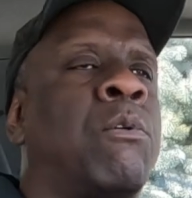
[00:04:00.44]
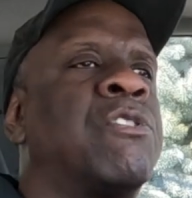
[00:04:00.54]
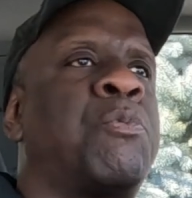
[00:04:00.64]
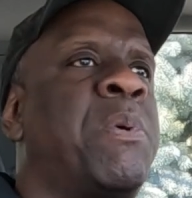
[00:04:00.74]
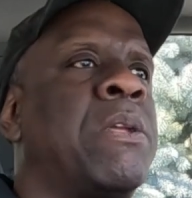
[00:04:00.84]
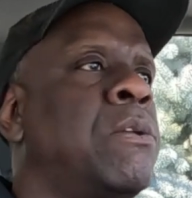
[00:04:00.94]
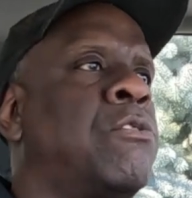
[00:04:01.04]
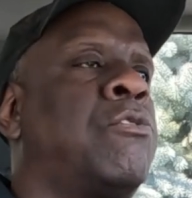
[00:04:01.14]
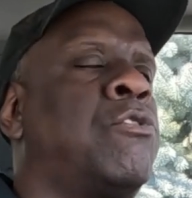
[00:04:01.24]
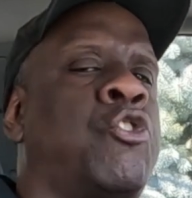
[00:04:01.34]
I was
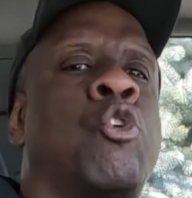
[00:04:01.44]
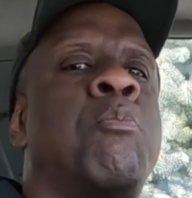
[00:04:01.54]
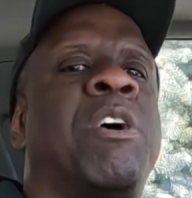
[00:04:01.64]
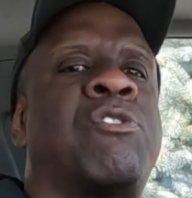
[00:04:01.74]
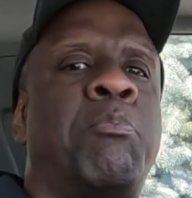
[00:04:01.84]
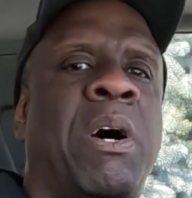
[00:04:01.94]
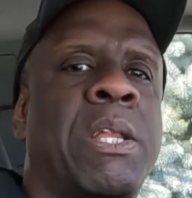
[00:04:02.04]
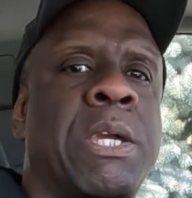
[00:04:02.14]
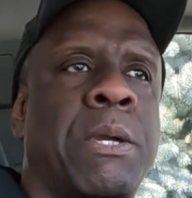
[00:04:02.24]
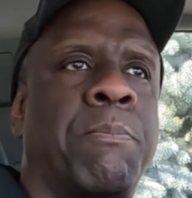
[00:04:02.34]
spending too much
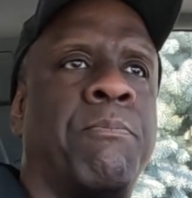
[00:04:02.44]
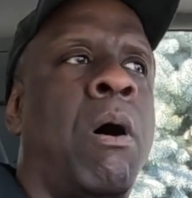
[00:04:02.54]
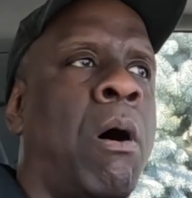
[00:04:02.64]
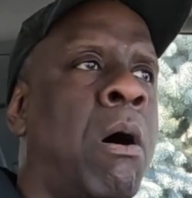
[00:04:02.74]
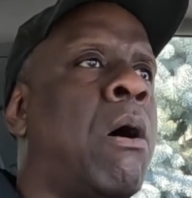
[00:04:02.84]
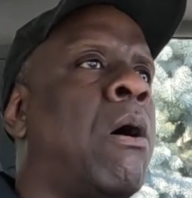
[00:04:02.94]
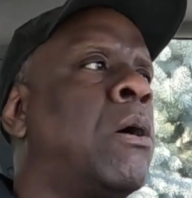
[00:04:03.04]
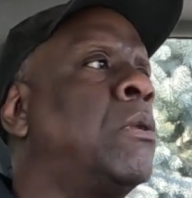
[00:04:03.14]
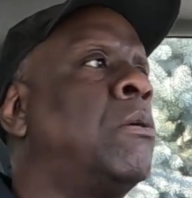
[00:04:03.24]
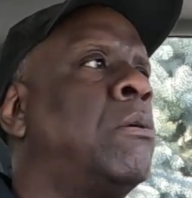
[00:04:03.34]
money
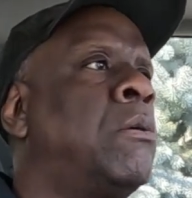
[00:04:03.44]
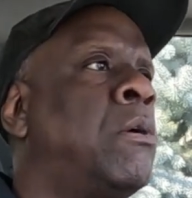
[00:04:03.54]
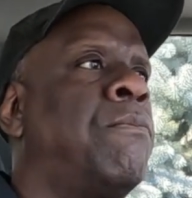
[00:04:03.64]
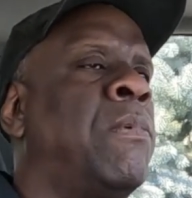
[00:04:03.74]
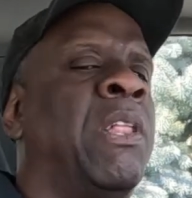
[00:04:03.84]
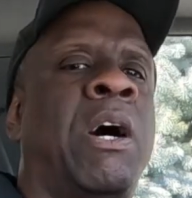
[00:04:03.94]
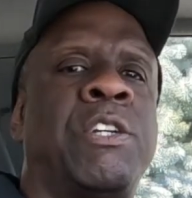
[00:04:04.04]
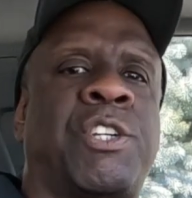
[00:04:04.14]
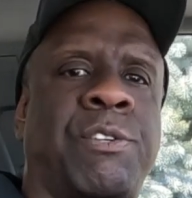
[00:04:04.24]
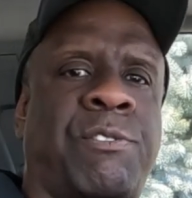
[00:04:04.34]
on
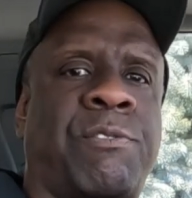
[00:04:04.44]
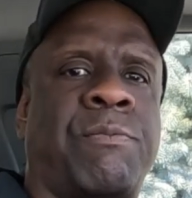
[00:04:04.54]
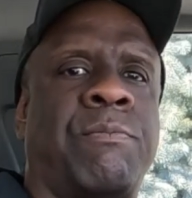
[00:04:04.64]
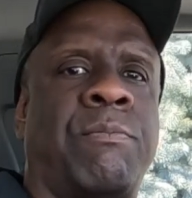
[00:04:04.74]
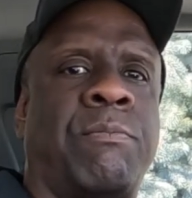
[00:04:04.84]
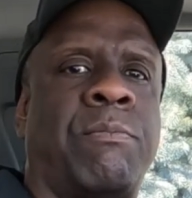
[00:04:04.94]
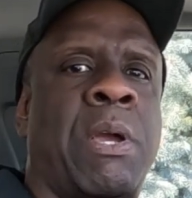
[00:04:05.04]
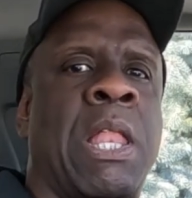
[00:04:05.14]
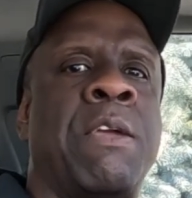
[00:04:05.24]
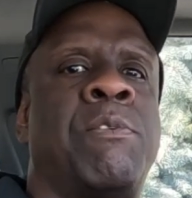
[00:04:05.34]
lunches
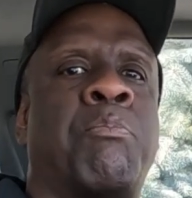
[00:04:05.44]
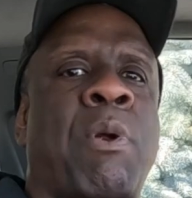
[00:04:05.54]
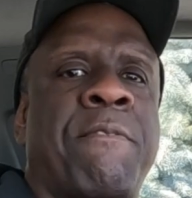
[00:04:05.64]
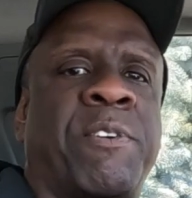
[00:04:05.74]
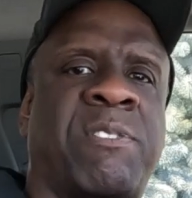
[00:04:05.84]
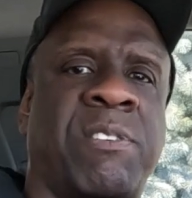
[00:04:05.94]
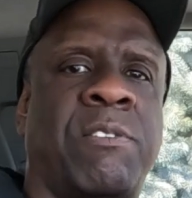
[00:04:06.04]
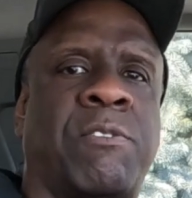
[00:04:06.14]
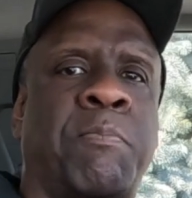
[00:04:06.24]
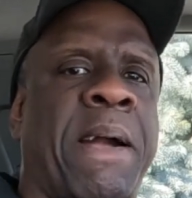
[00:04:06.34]
and even
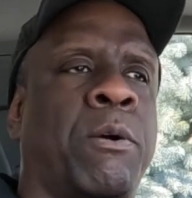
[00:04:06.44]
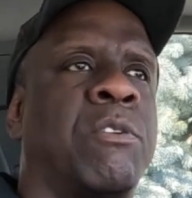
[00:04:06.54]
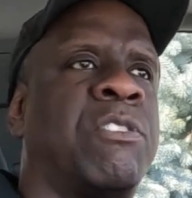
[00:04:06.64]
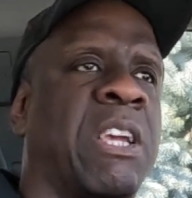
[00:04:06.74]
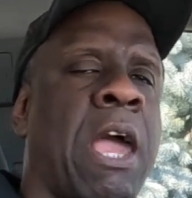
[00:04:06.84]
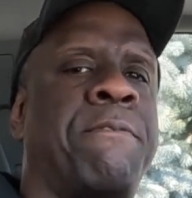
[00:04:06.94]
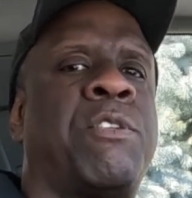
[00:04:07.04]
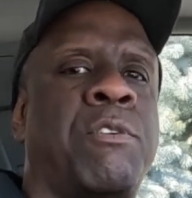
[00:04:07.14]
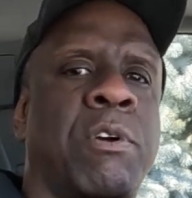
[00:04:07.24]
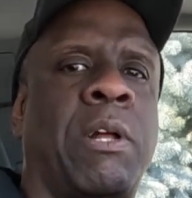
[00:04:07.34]
breakfasts by going to the
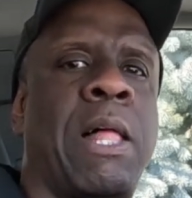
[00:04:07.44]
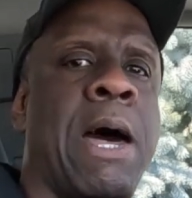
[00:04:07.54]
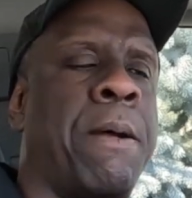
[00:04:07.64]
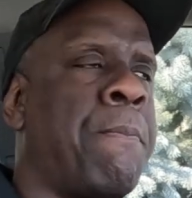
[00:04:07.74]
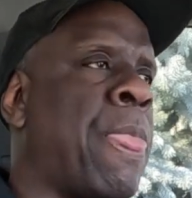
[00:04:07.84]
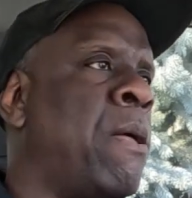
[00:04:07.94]
cafeteria a lot.